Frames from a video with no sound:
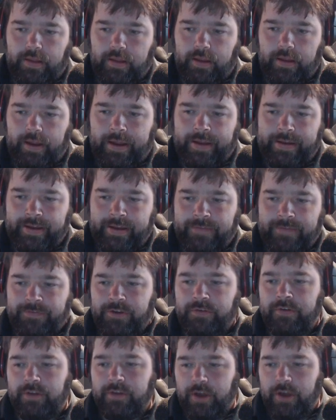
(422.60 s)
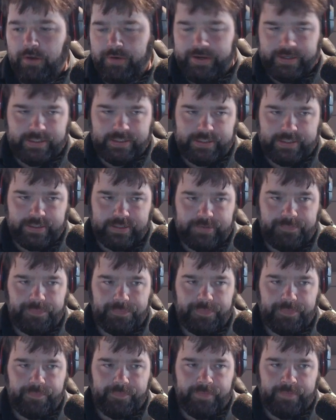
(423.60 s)
And if you noticed,
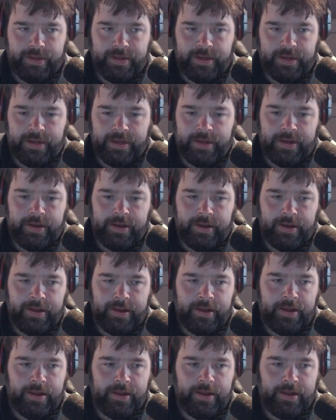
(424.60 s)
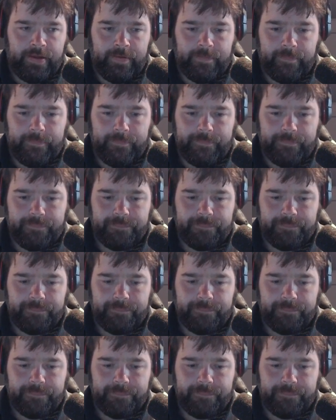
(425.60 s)
the uh,